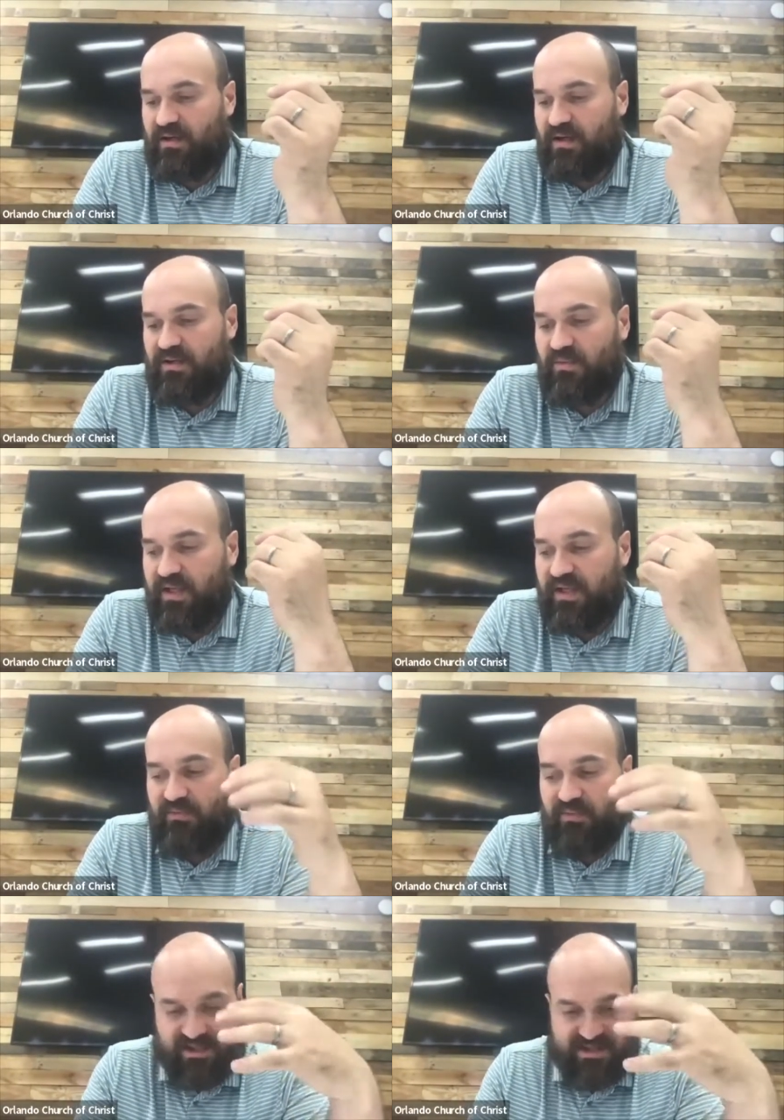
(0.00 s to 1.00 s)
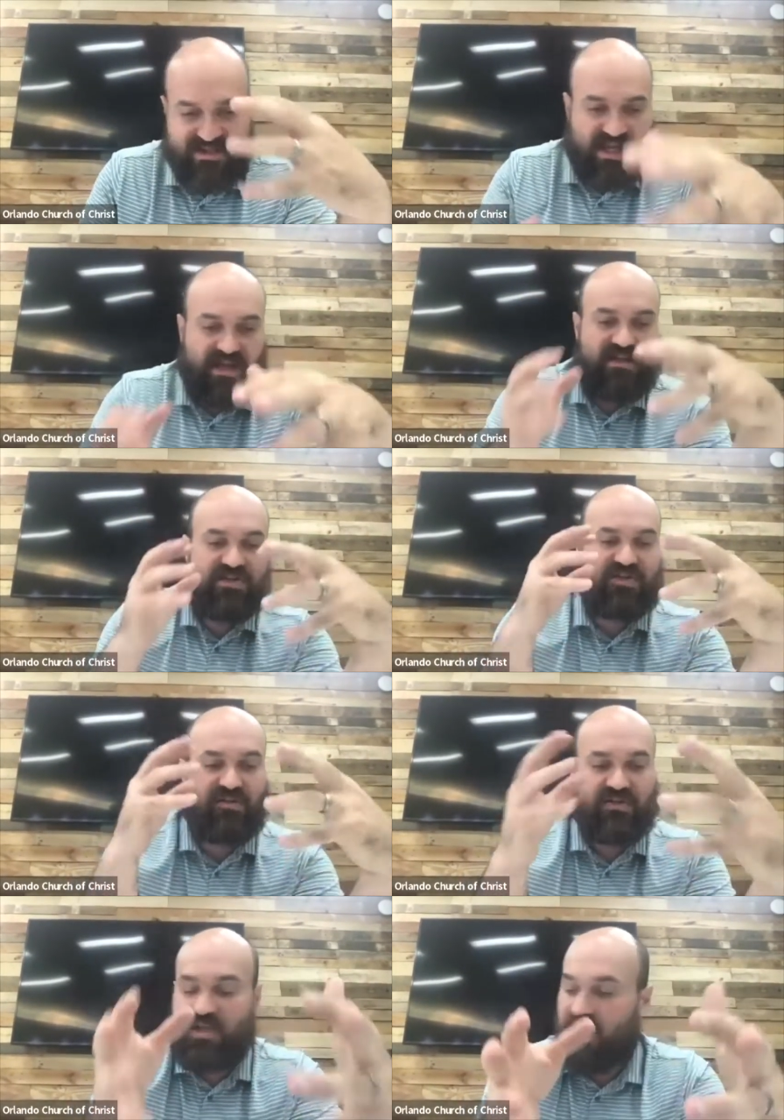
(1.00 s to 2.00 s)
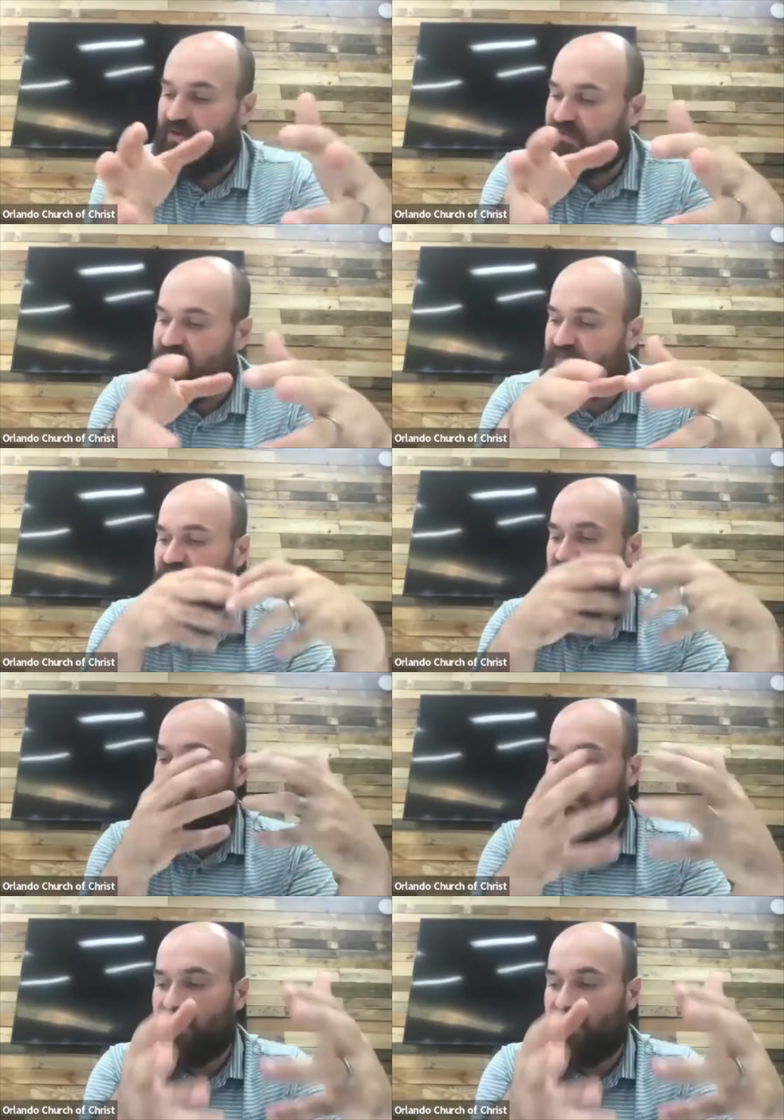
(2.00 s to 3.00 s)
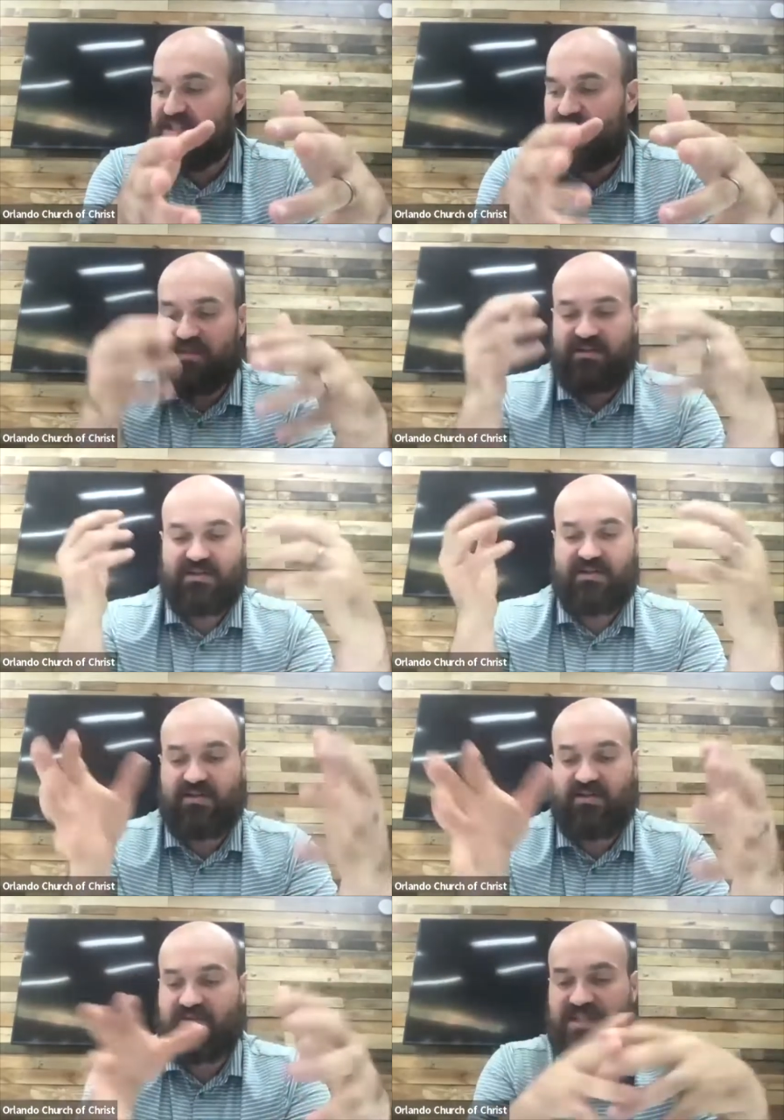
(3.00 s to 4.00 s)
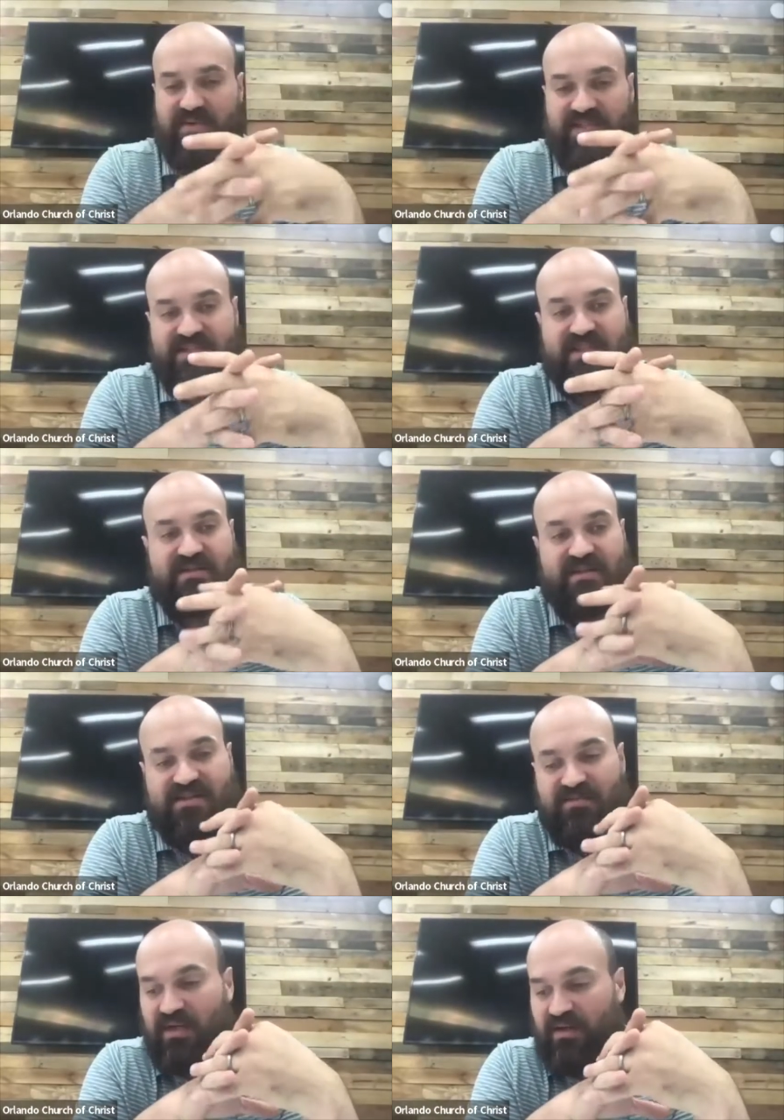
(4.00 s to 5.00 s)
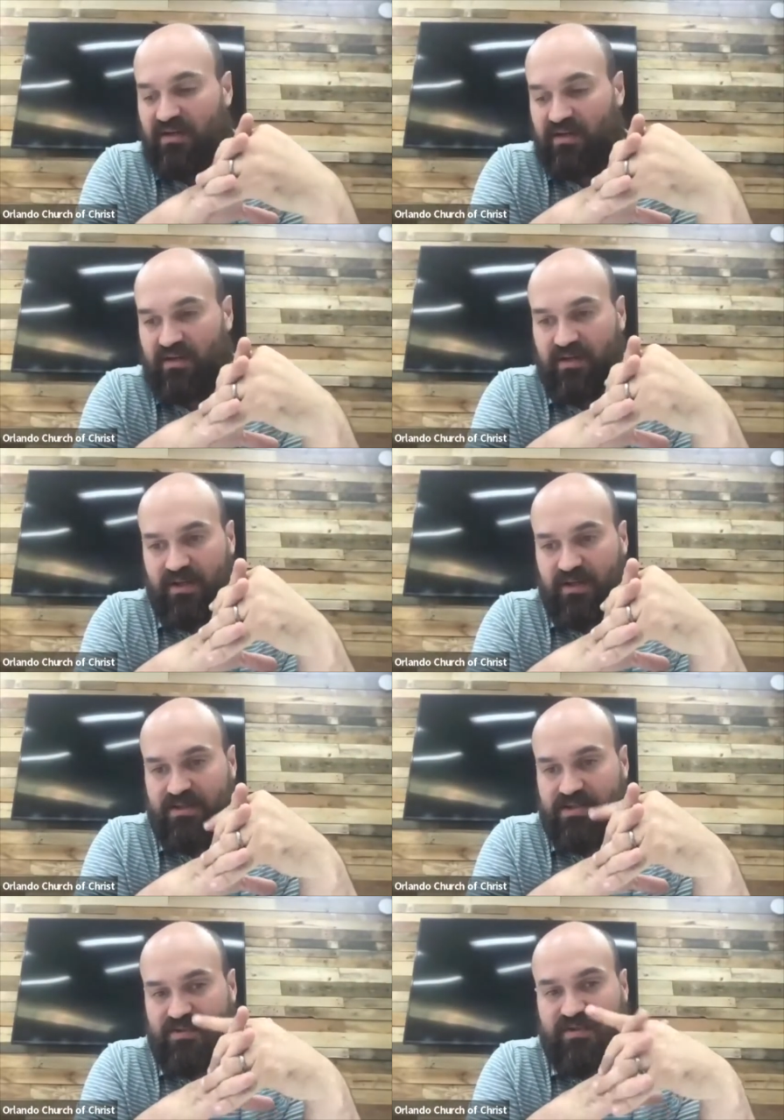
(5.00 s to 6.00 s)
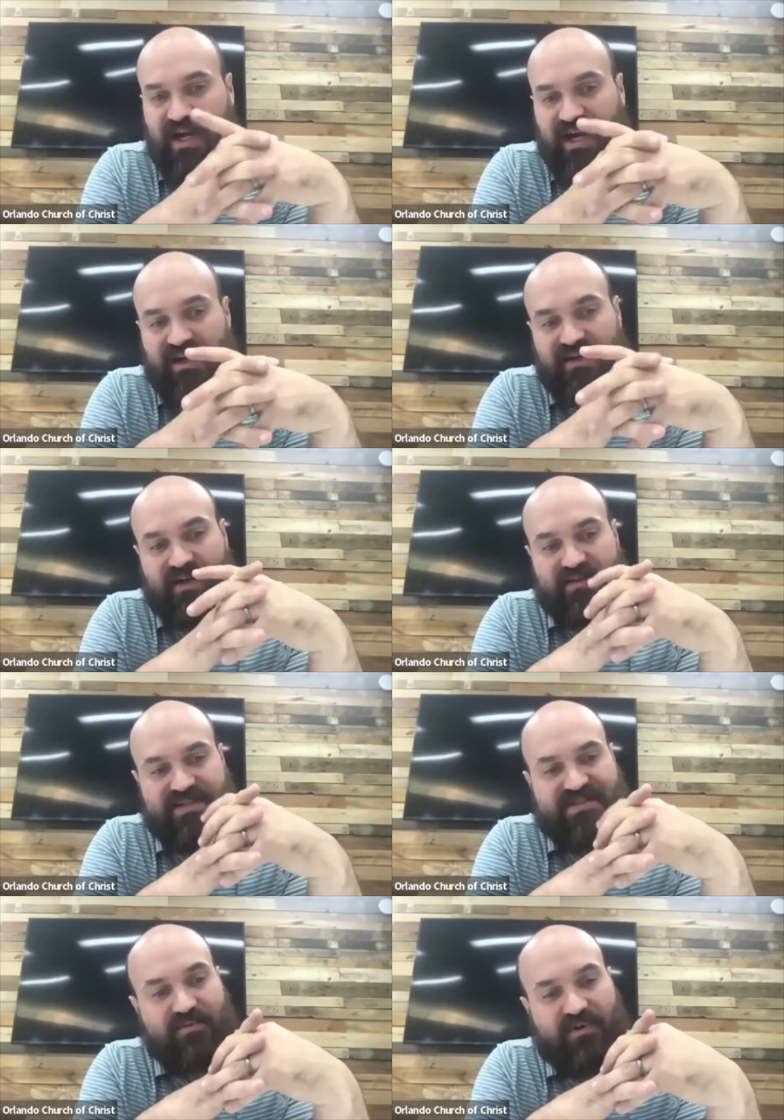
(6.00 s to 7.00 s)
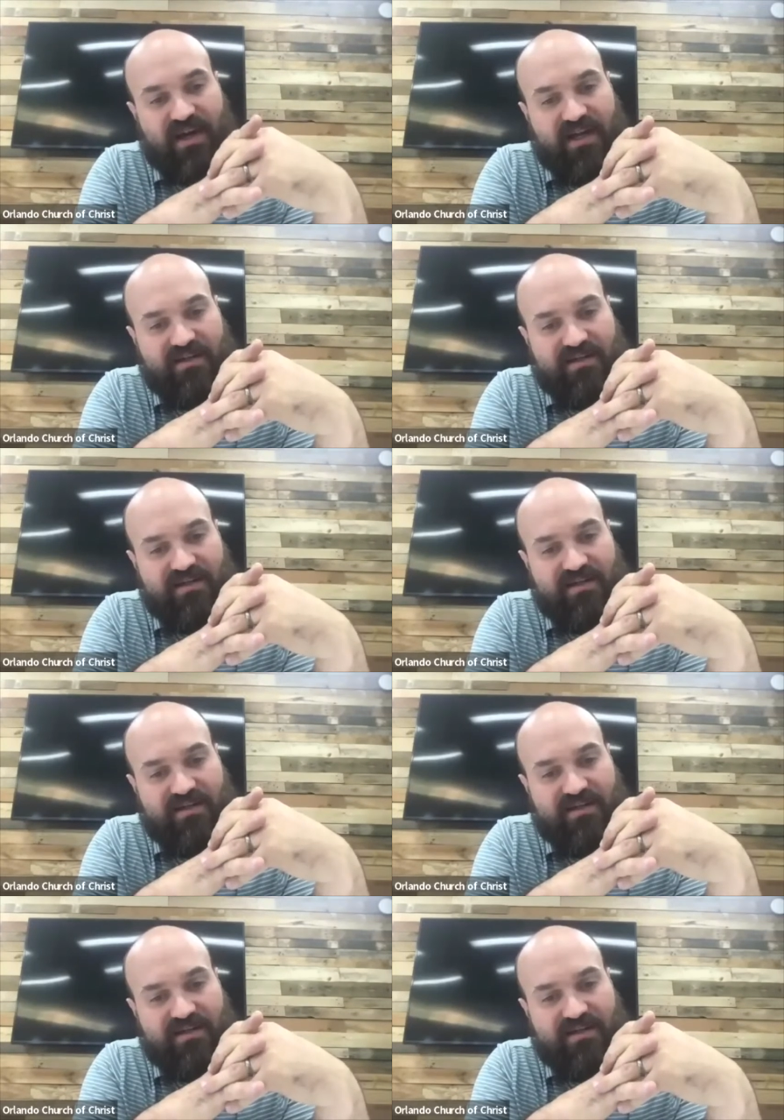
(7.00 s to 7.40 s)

in the way that we extend and show love and mercy to those that we see this week. So with that, uh, let's pray